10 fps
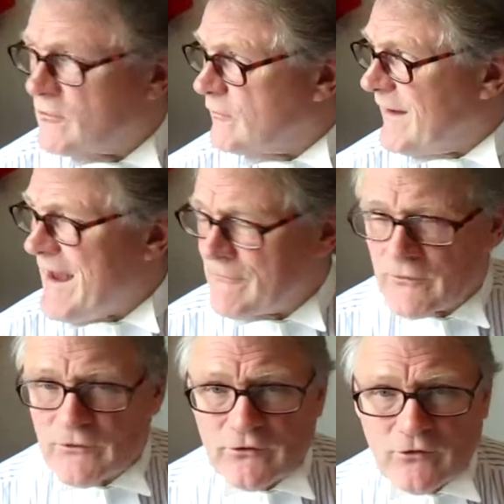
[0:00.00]
of
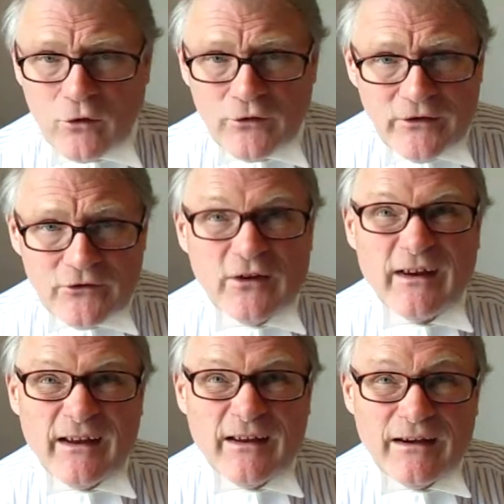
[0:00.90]
effort has gone into
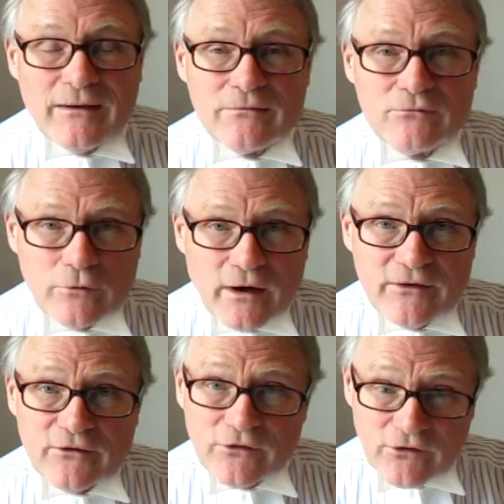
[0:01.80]
getting it right
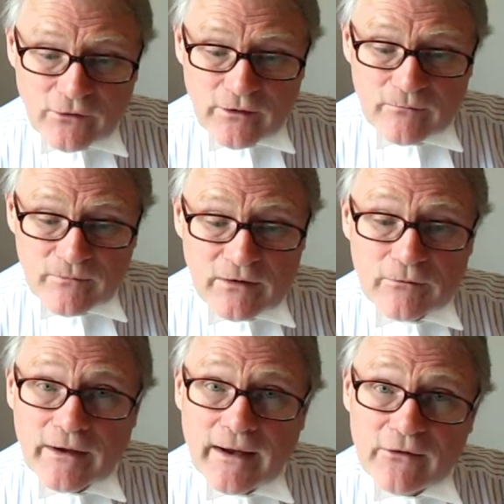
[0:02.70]
and to doing a
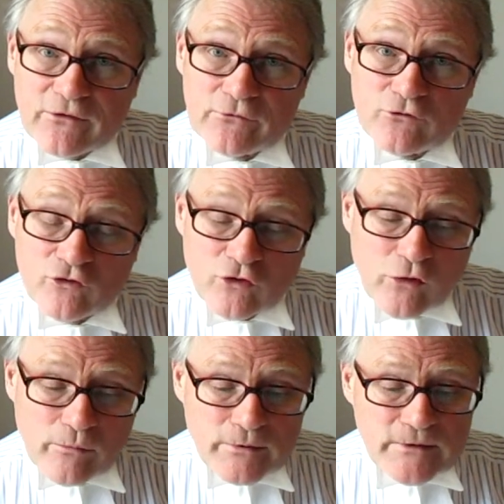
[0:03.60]
really excellent job.